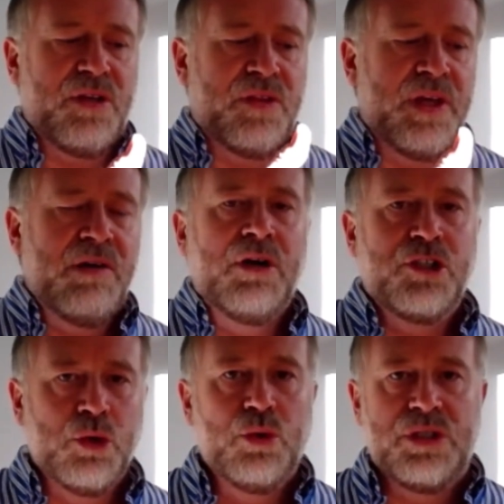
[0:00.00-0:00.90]
there are
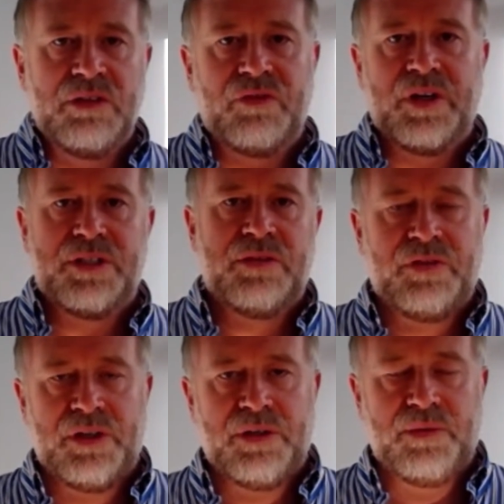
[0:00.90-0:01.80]
doors in front of
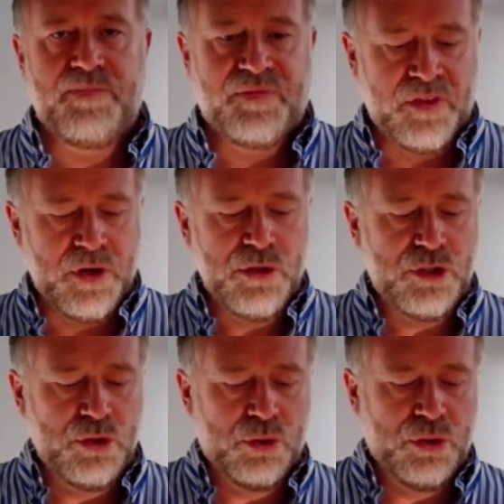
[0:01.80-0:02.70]
you.
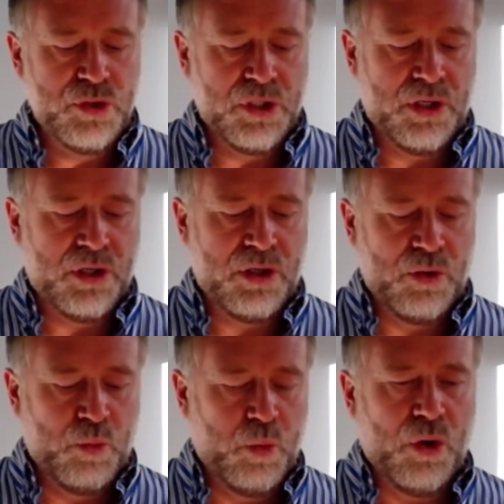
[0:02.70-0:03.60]
Those doors are,
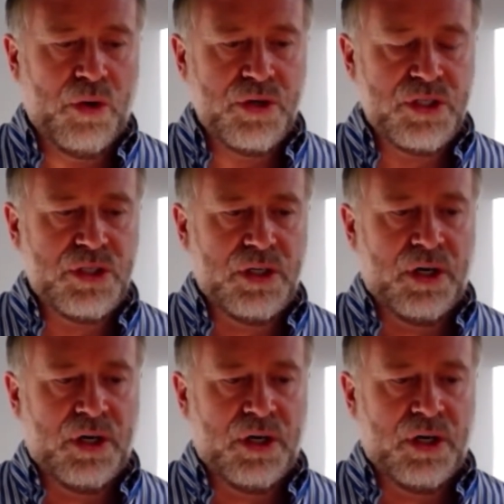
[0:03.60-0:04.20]
what